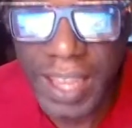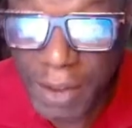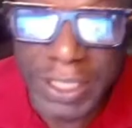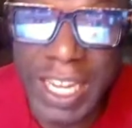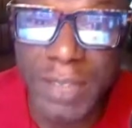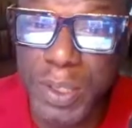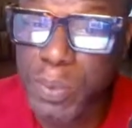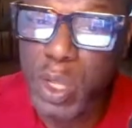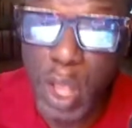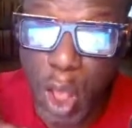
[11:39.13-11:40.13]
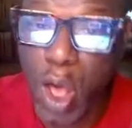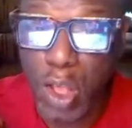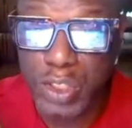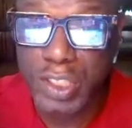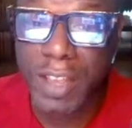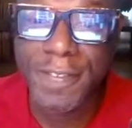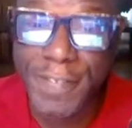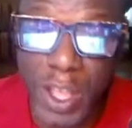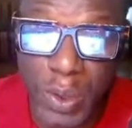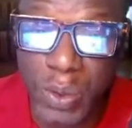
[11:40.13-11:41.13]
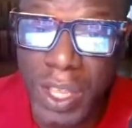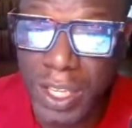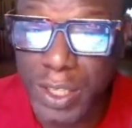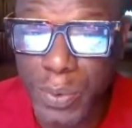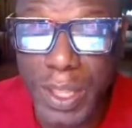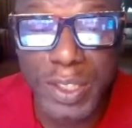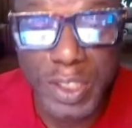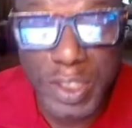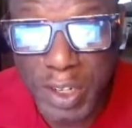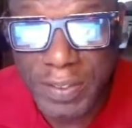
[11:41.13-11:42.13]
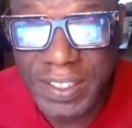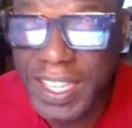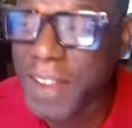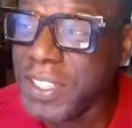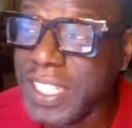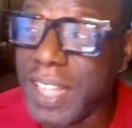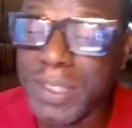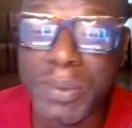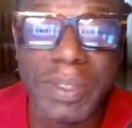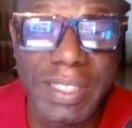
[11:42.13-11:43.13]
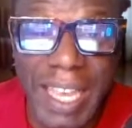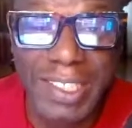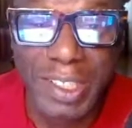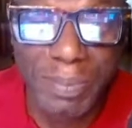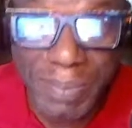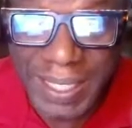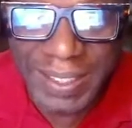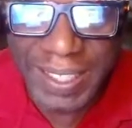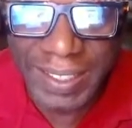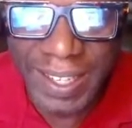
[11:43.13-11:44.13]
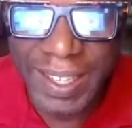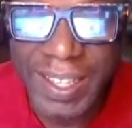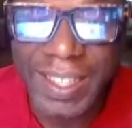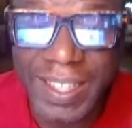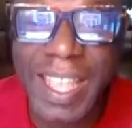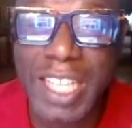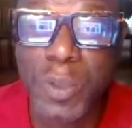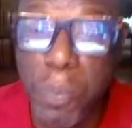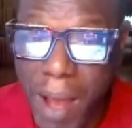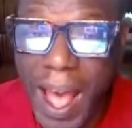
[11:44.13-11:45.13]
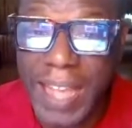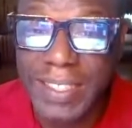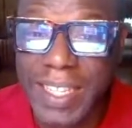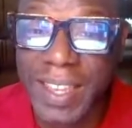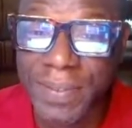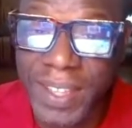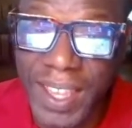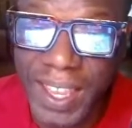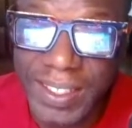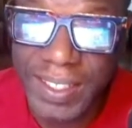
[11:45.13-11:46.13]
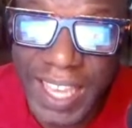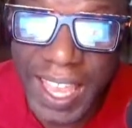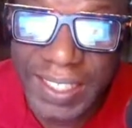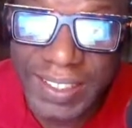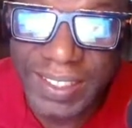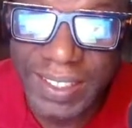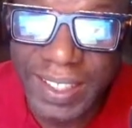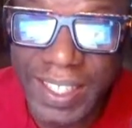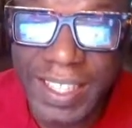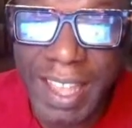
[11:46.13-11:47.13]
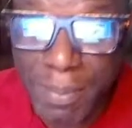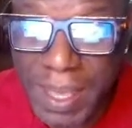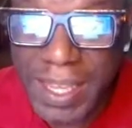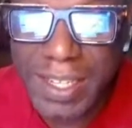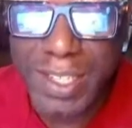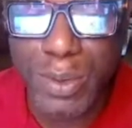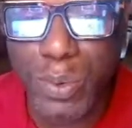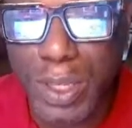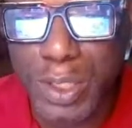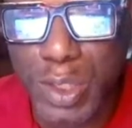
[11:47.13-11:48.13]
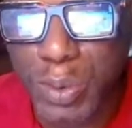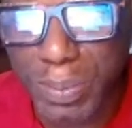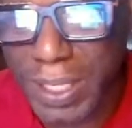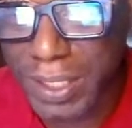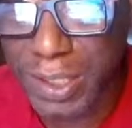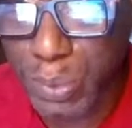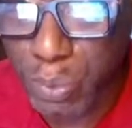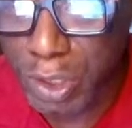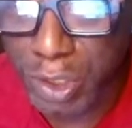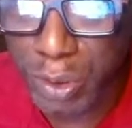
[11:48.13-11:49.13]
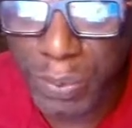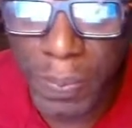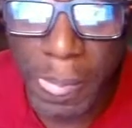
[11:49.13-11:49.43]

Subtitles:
Every time someone calls your phone, they want a service. Every time someone texts your business, that's positive intent. That means they want to do business with you.